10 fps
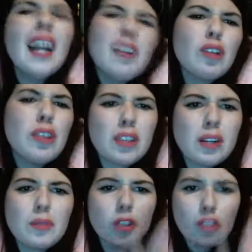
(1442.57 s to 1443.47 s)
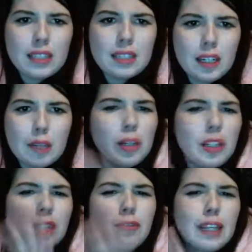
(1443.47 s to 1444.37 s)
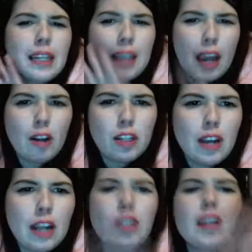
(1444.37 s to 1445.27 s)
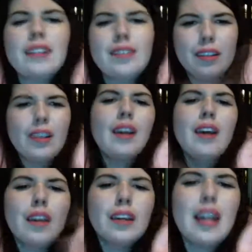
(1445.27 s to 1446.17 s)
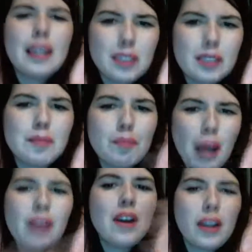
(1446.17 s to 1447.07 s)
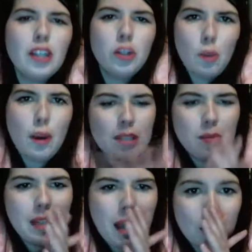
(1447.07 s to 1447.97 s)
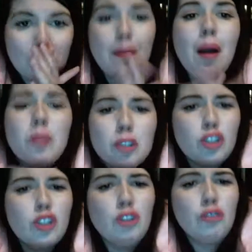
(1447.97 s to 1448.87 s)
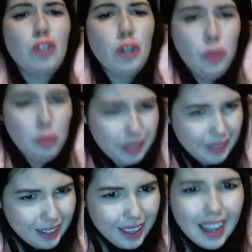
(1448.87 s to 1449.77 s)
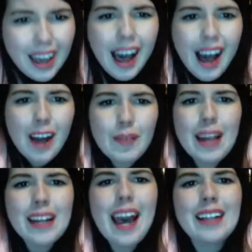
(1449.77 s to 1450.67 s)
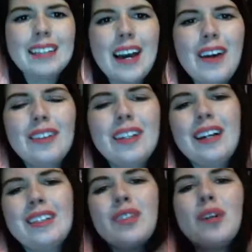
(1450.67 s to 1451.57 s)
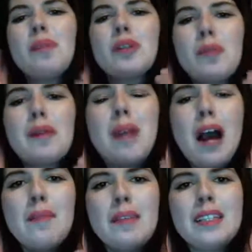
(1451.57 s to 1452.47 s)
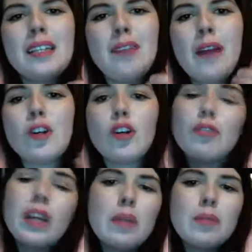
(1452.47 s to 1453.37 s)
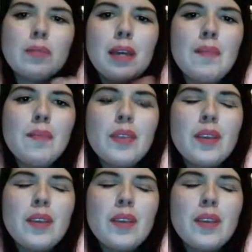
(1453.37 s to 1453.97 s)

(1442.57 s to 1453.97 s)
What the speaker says: never really thought that I was a great singer, but good enough for like a character actor. And yes, by then I knew I wanted to be an actor. My mom was screwed. I had to act out storybooks with my mom instead of having her read them to me.